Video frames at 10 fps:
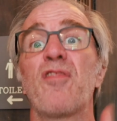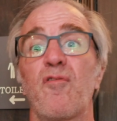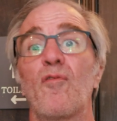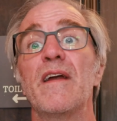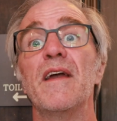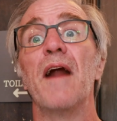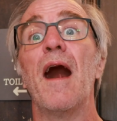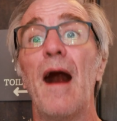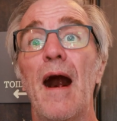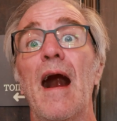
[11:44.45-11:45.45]

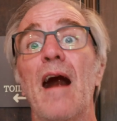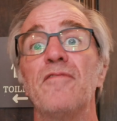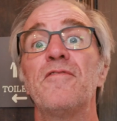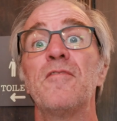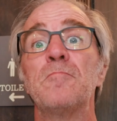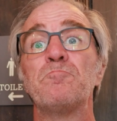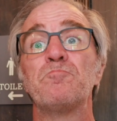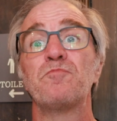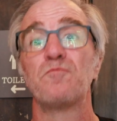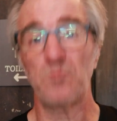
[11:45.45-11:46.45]

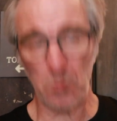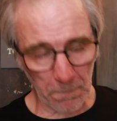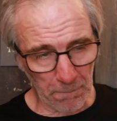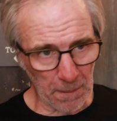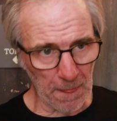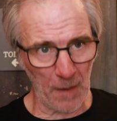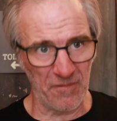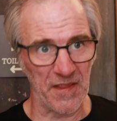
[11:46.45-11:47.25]
3.5